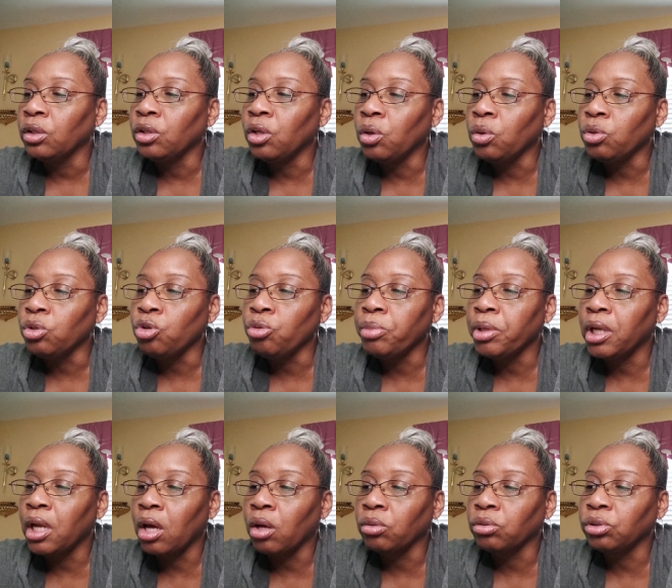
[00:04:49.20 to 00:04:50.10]
Those who
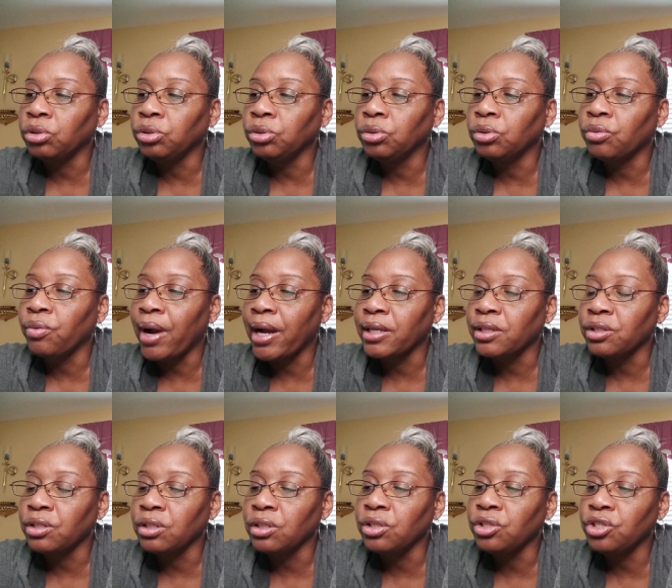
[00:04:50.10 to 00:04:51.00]
belong to
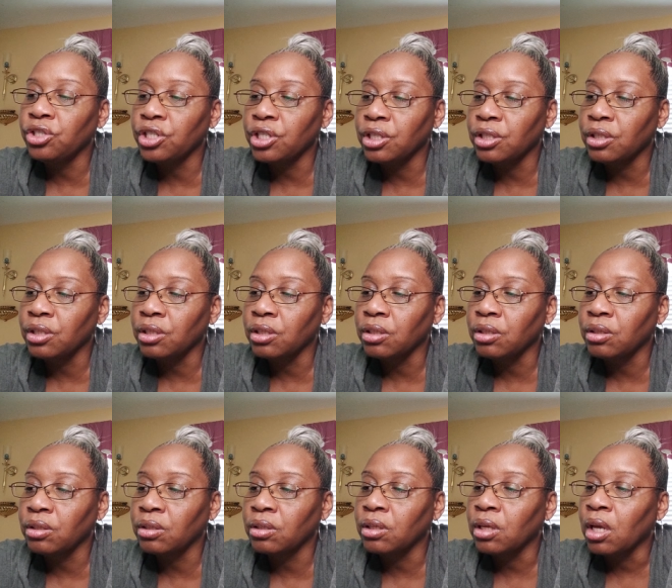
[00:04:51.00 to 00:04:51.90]
Christ
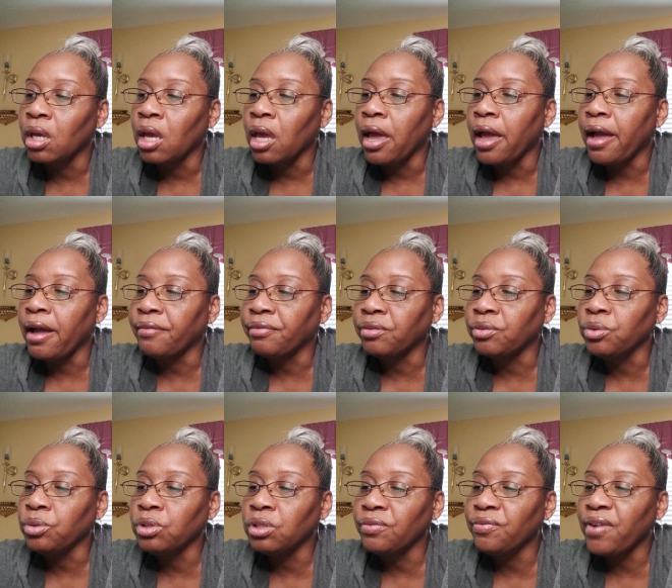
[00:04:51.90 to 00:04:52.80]
Jesus have
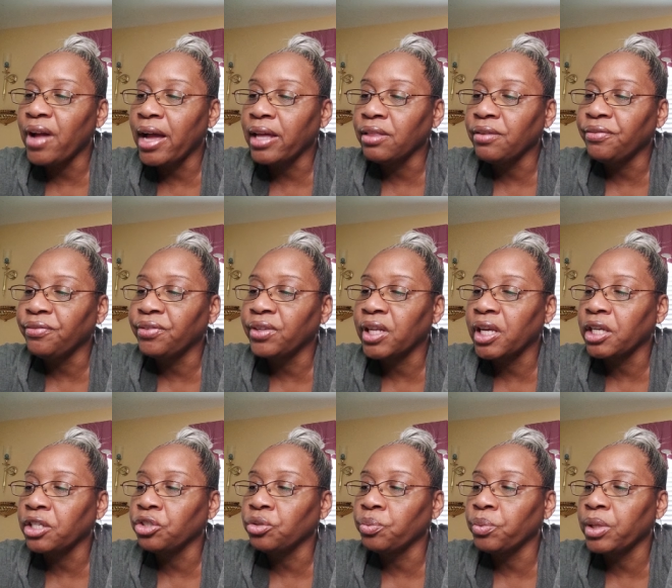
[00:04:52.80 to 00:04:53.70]
crucified the
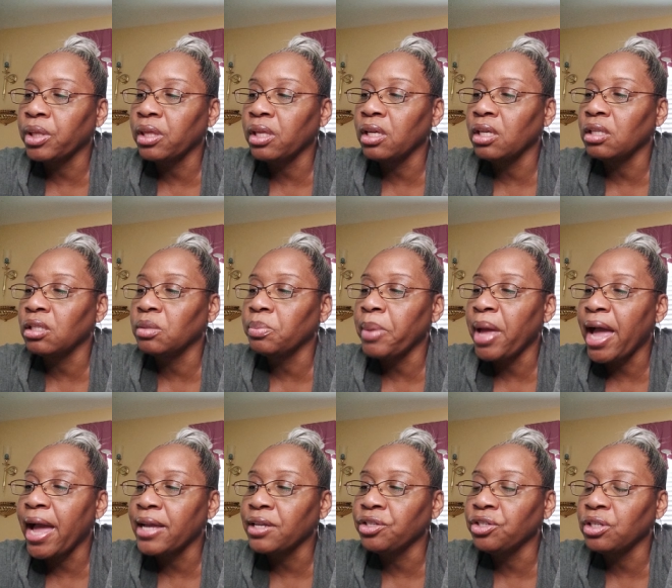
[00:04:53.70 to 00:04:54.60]
flesh with its
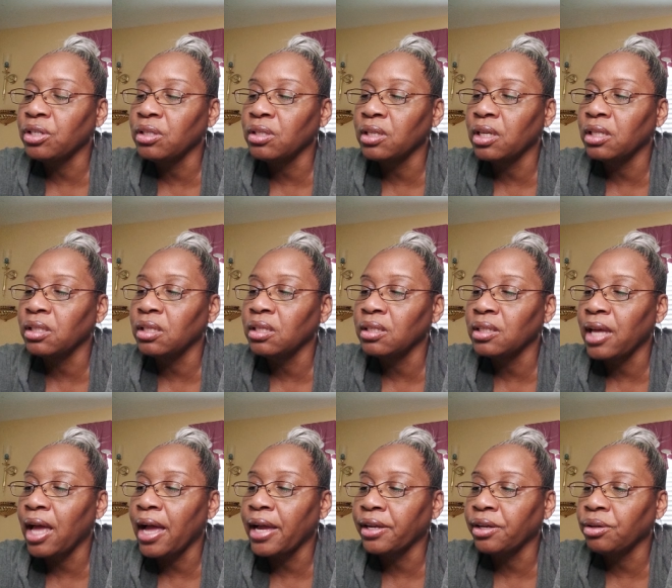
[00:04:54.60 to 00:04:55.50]
passions and
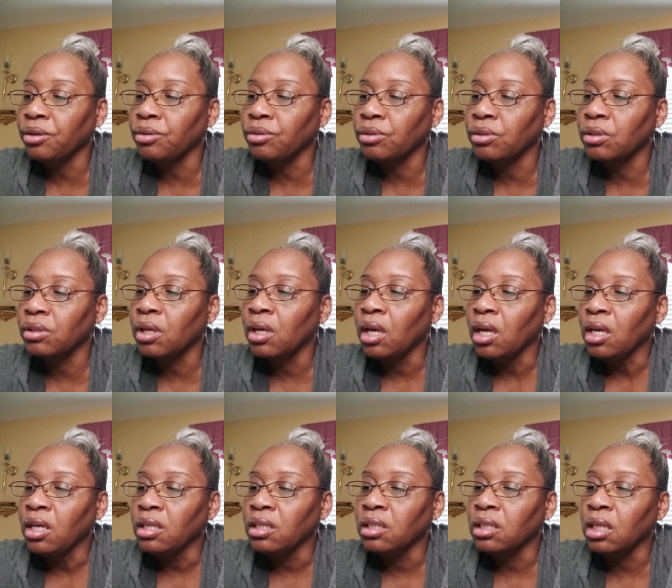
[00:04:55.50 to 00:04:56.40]
desires.
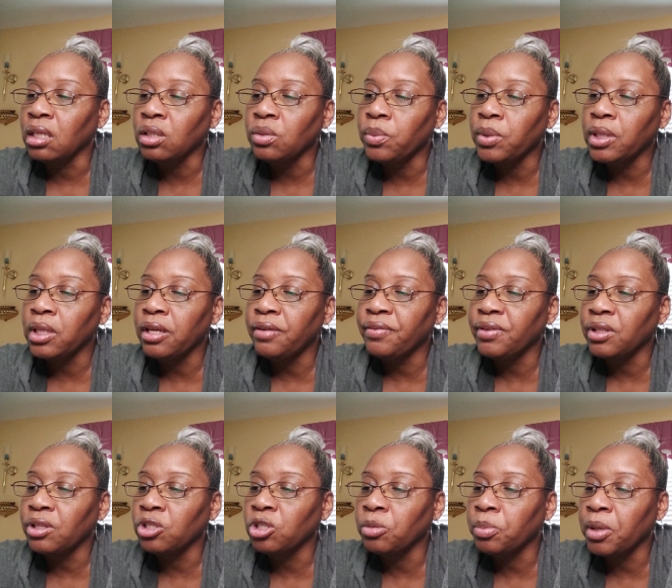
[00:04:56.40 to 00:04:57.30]
Since we live
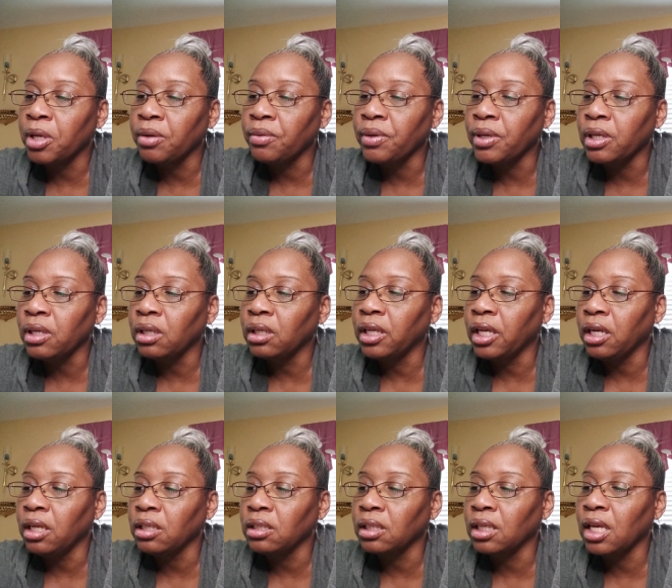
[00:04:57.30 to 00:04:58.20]
in the Spirit,
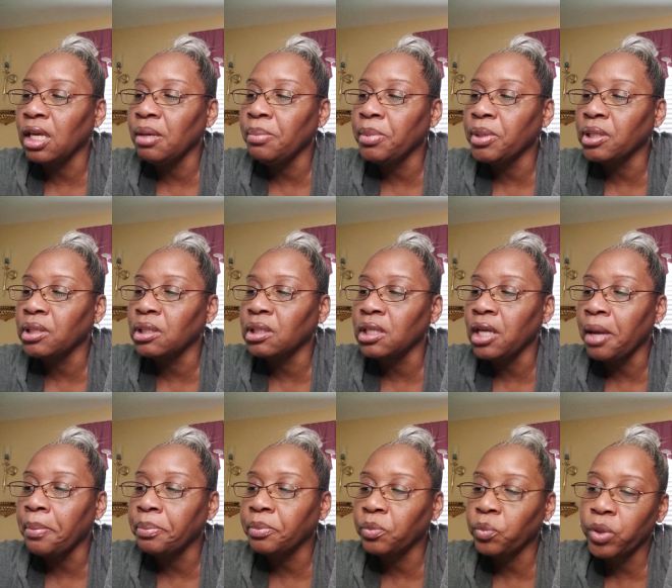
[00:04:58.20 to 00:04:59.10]
let us keep in
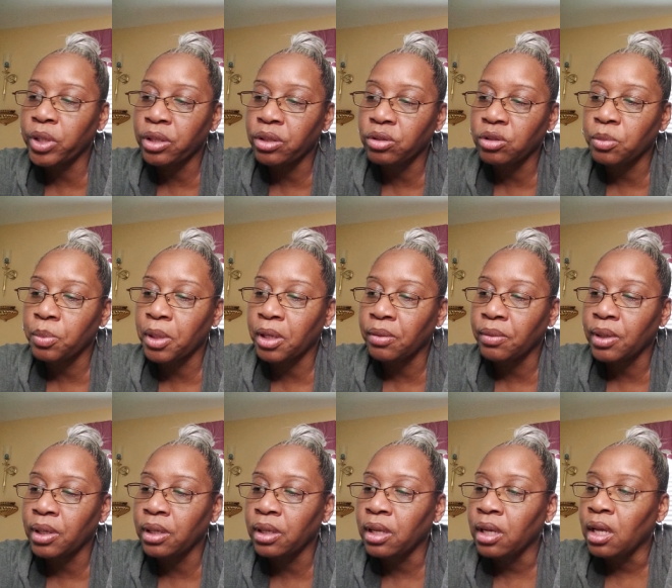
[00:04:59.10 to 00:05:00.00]
step with the
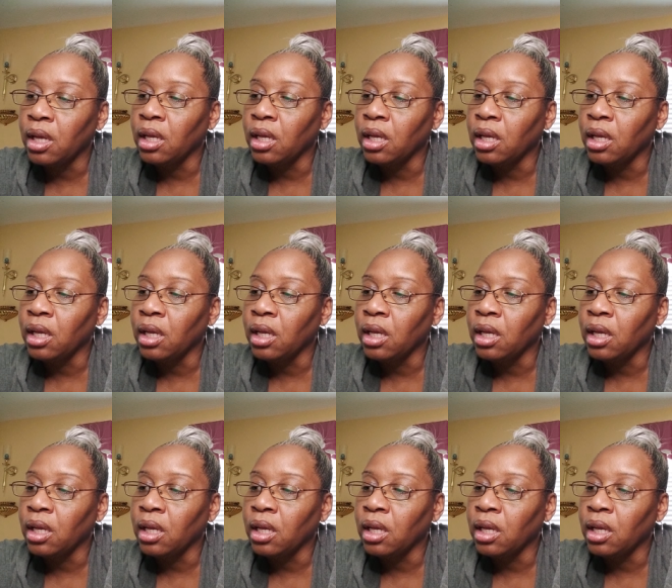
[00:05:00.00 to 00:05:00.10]
Spirit.